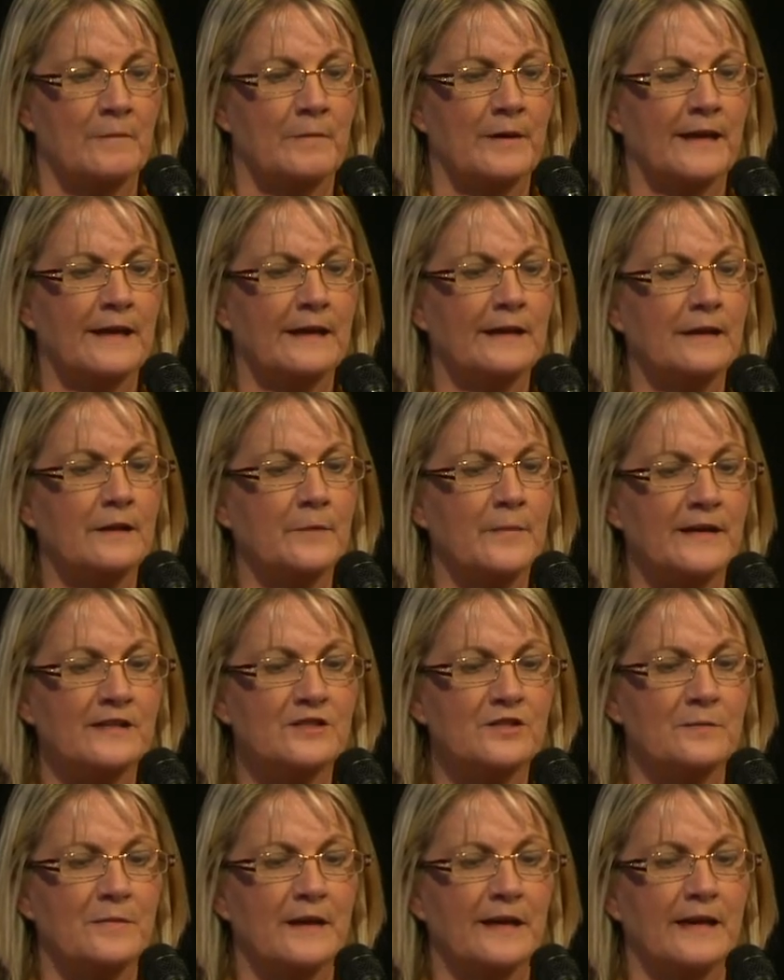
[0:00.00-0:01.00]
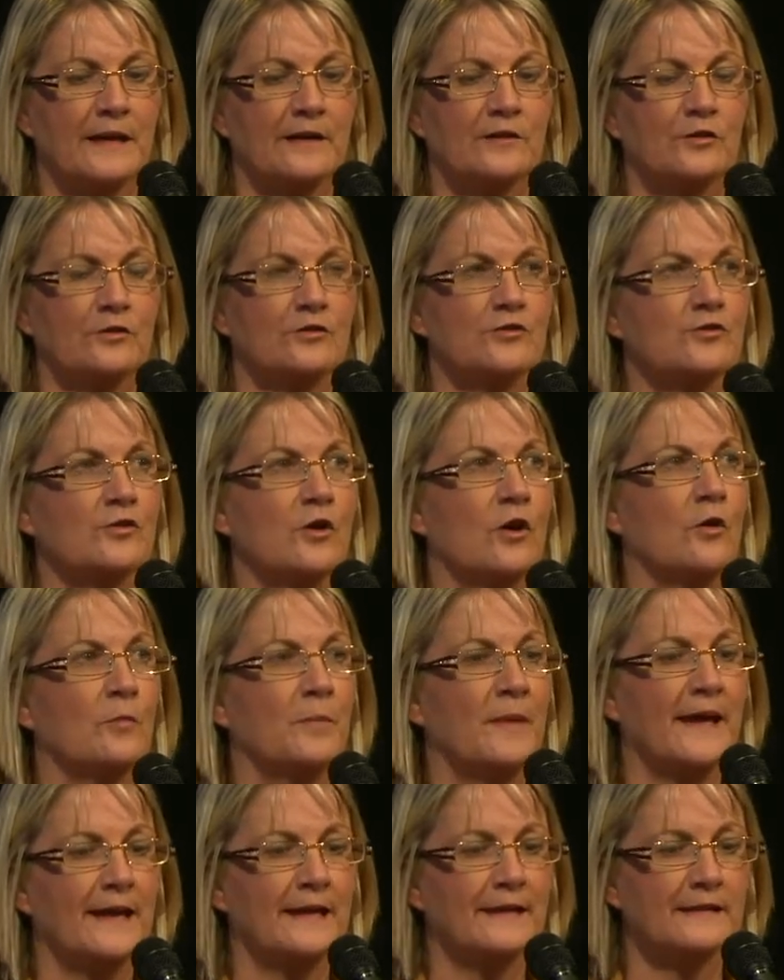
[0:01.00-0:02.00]
By getting the budget back under
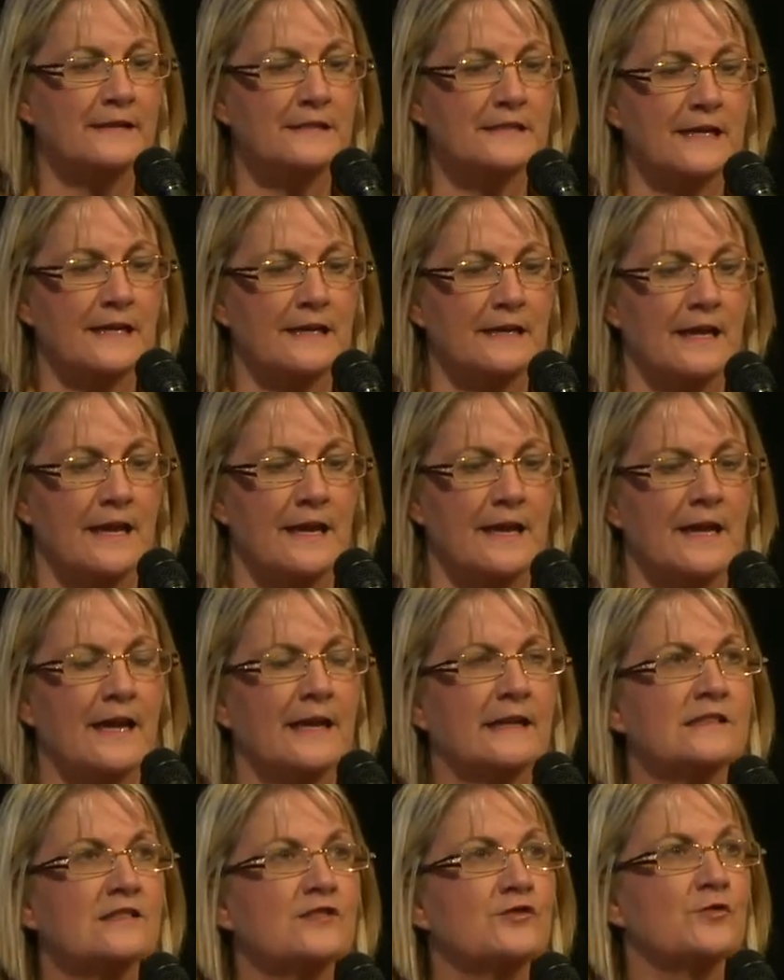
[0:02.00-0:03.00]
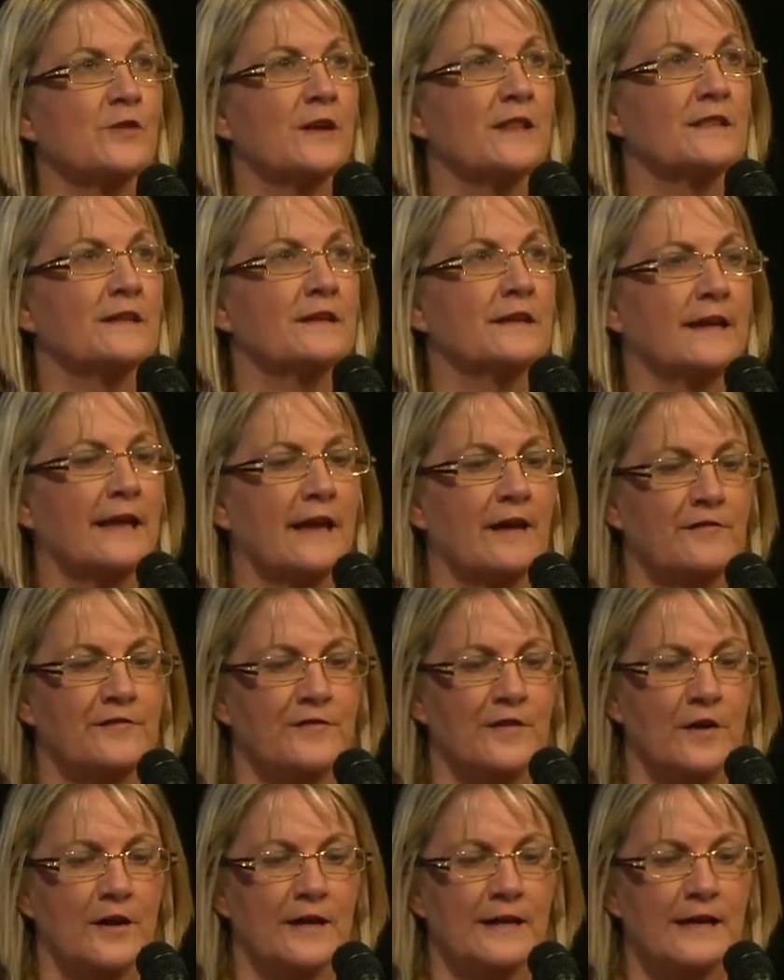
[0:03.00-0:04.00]
control, paying the debt and strengthening our
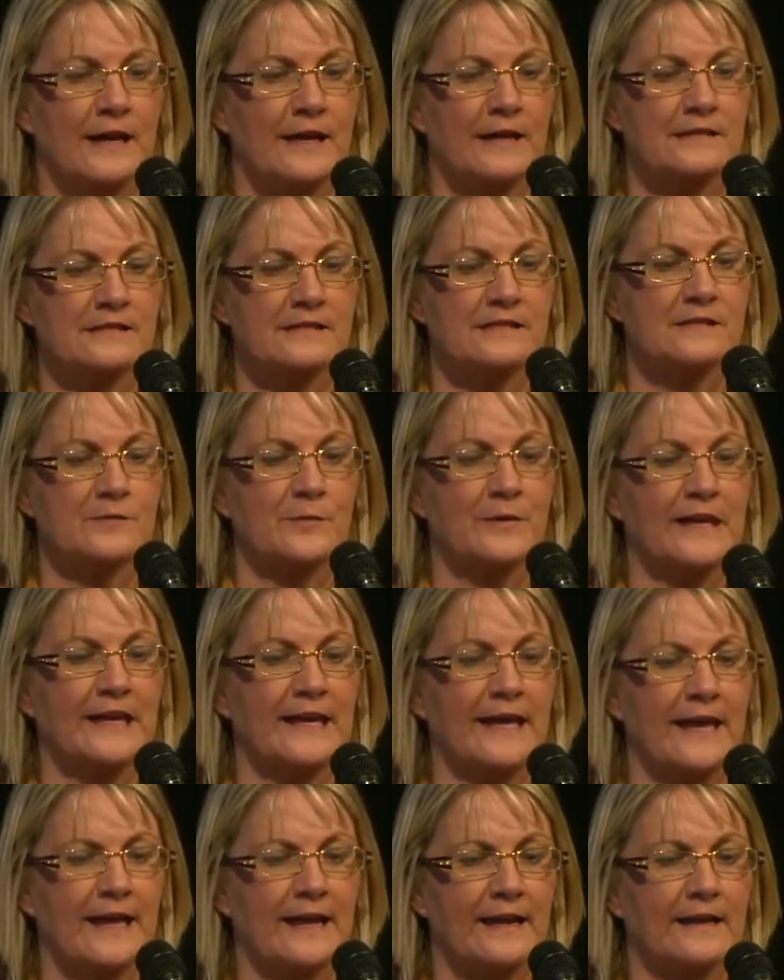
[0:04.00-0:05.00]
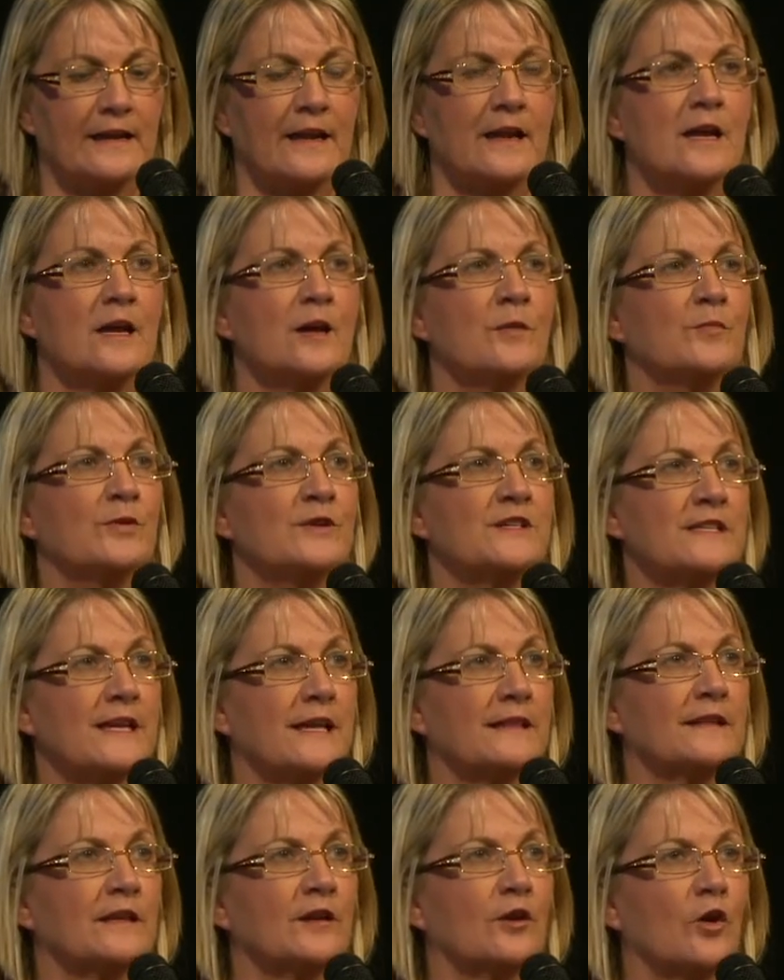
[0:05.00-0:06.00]
finances, we can
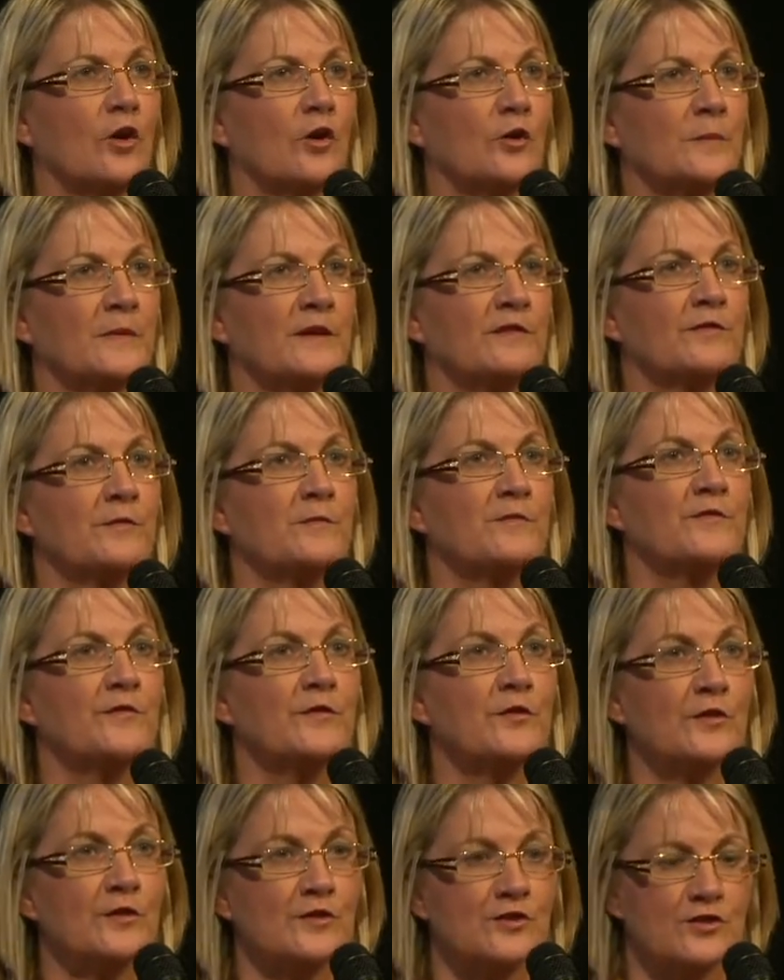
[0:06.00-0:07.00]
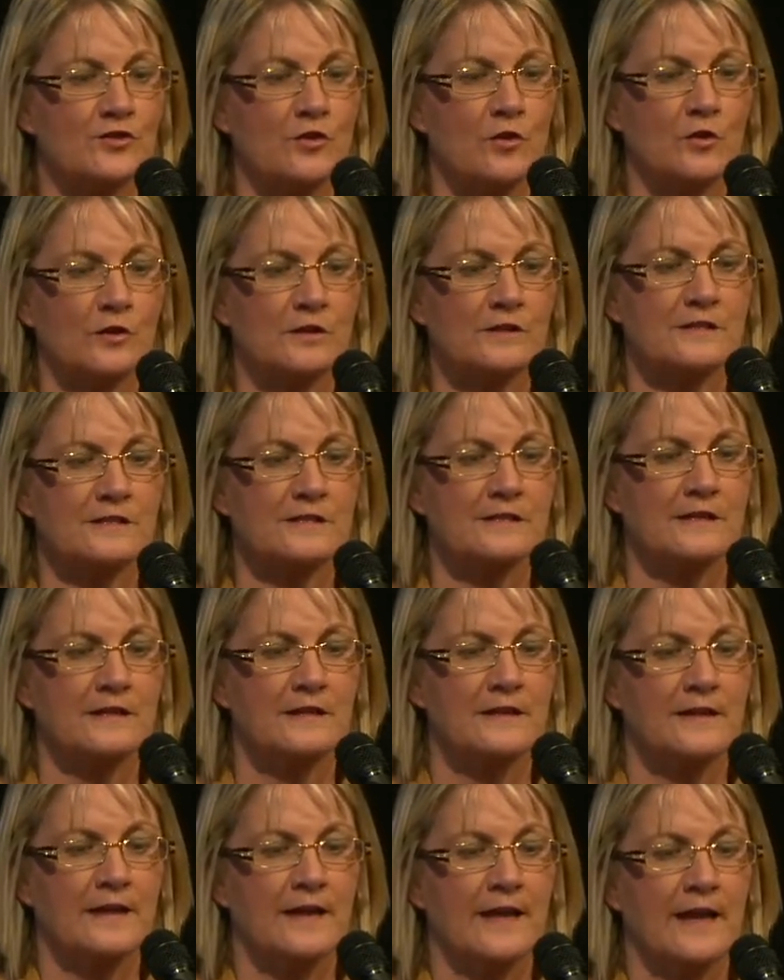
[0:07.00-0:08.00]
protect the economy from further shocks,
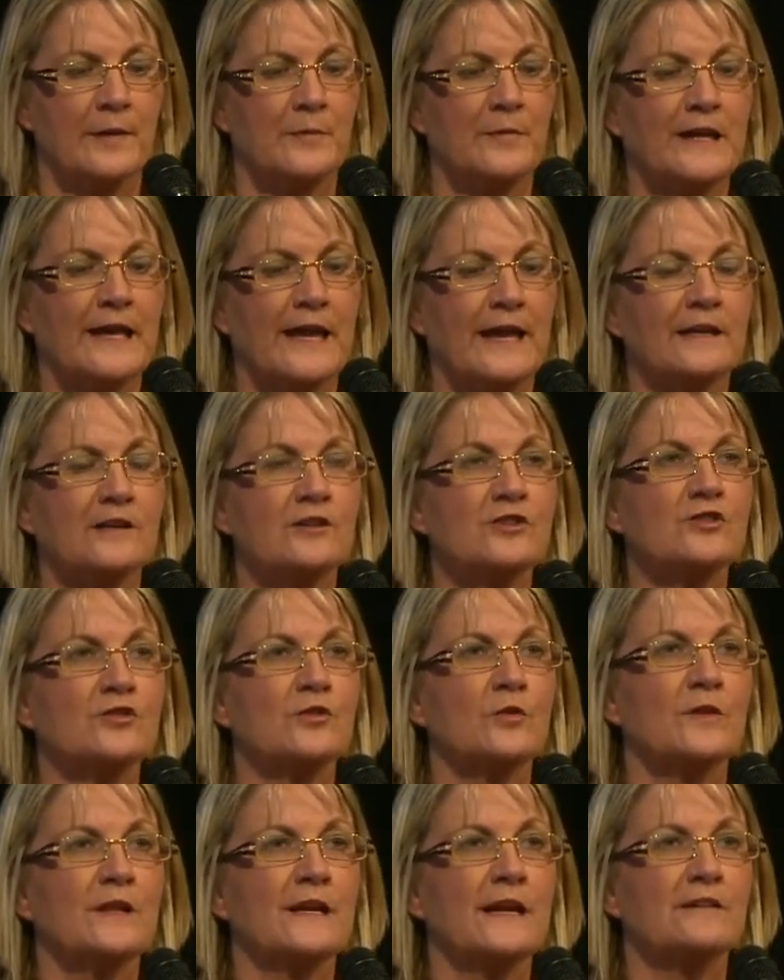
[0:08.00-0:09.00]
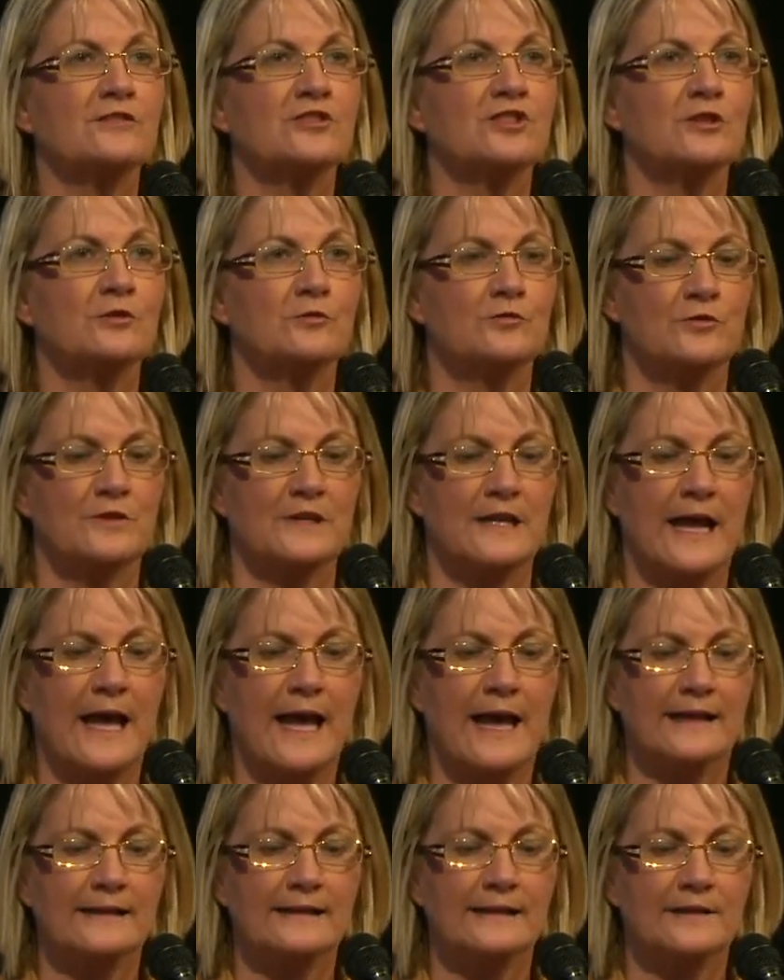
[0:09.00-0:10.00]
and we can ensure that our children
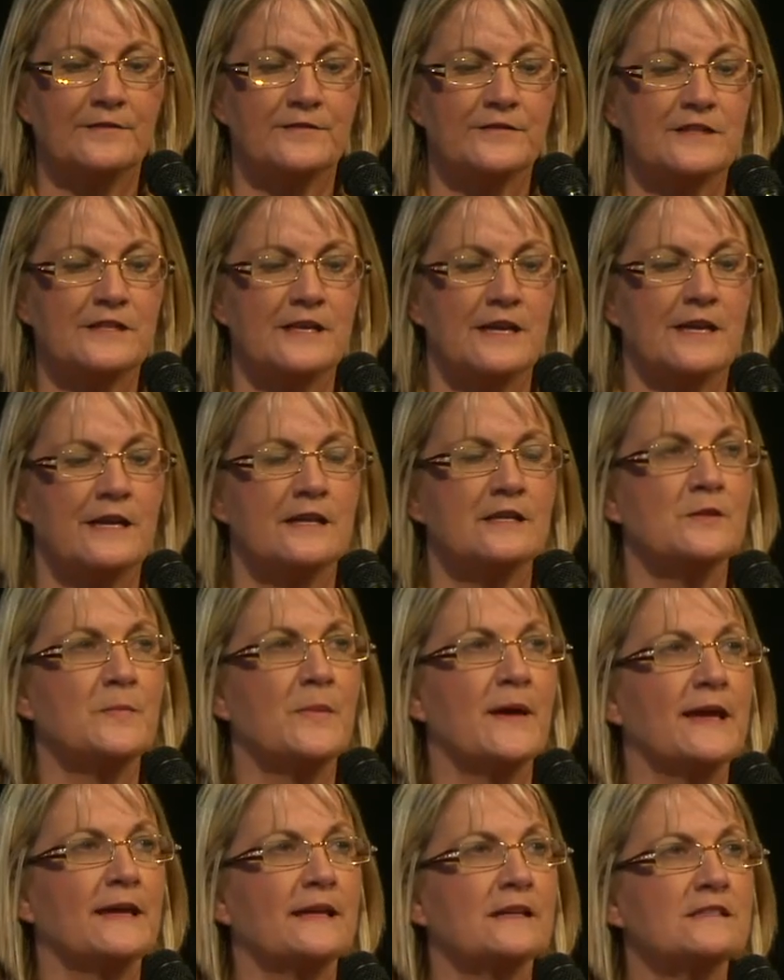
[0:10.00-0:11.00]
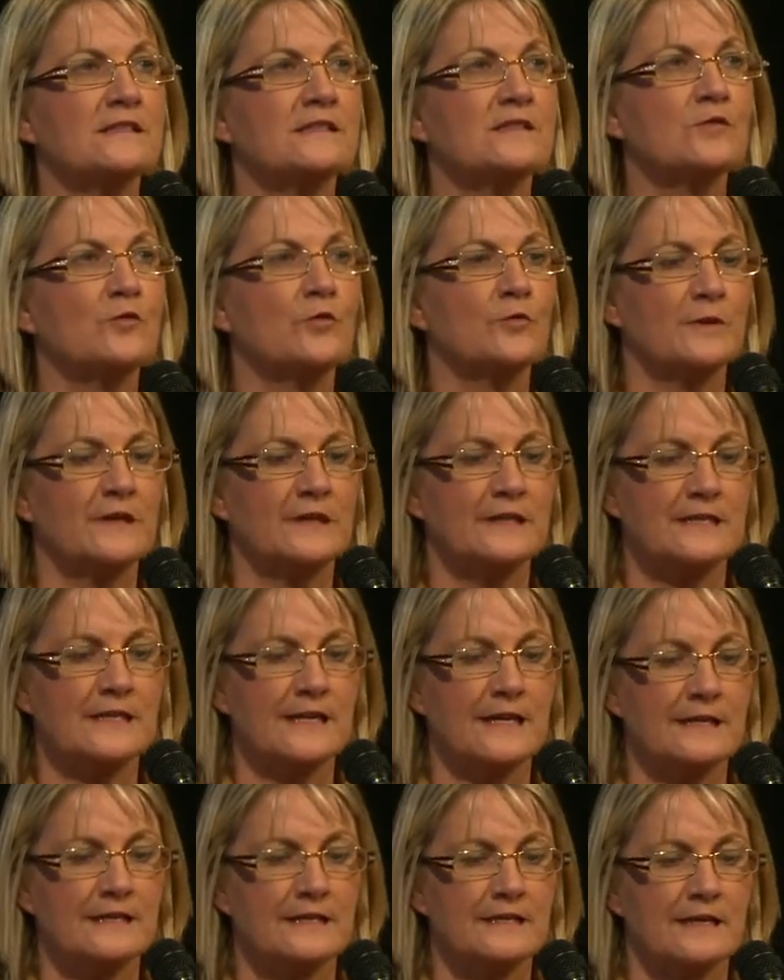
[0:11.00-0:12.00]
aren't left to pay a soaring
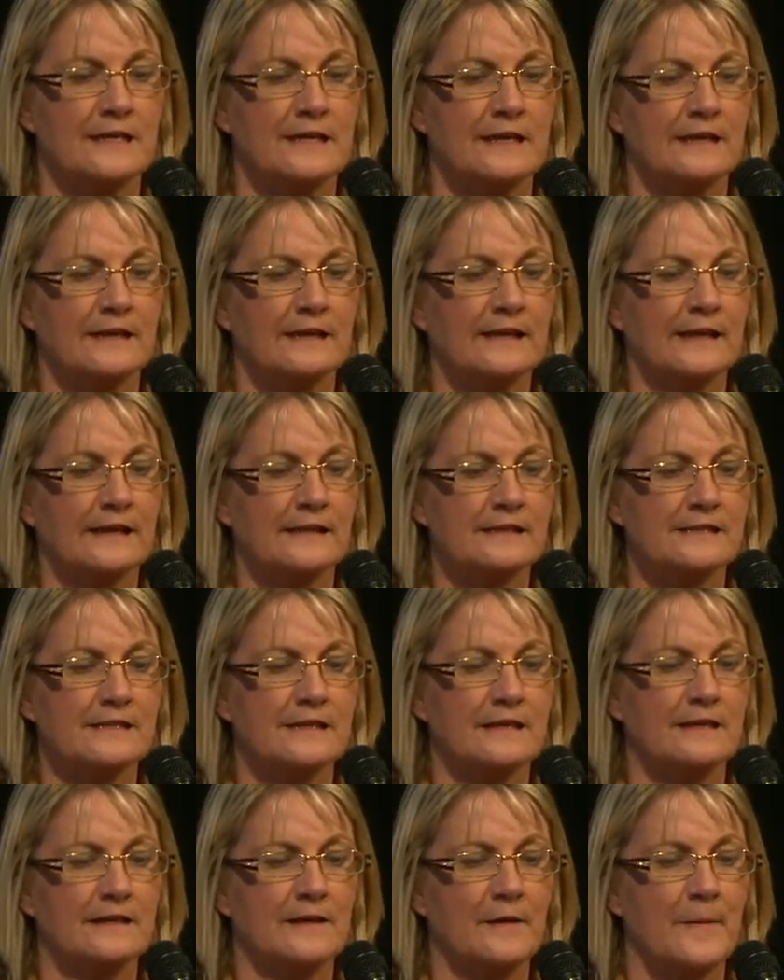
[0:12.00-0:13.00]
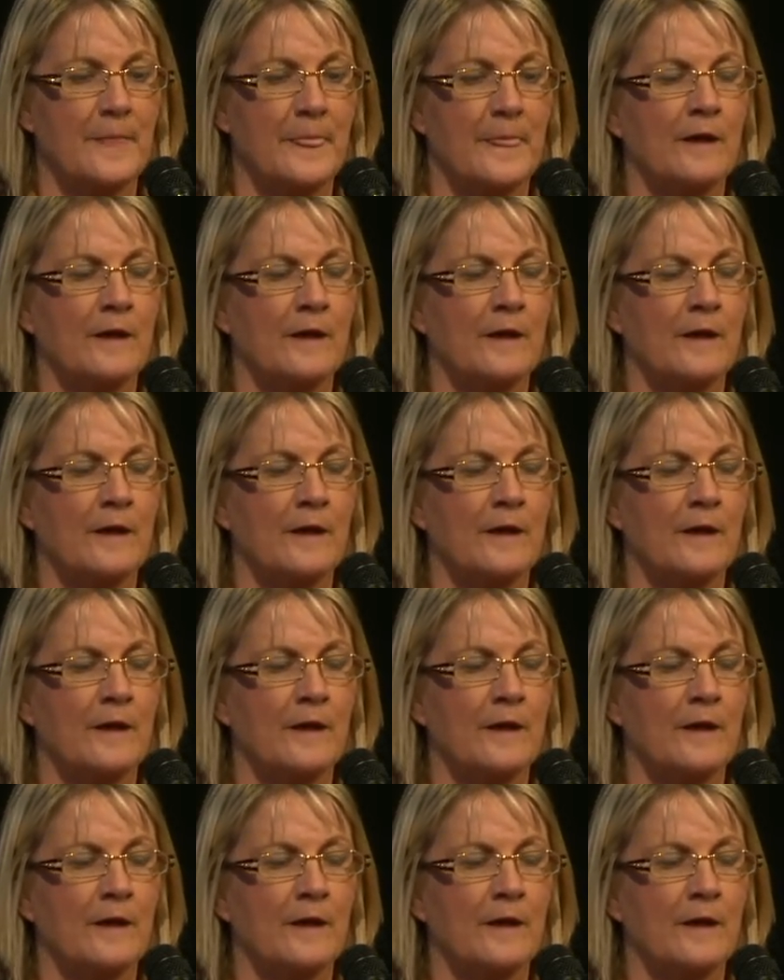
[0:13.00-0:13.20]
debt legacy.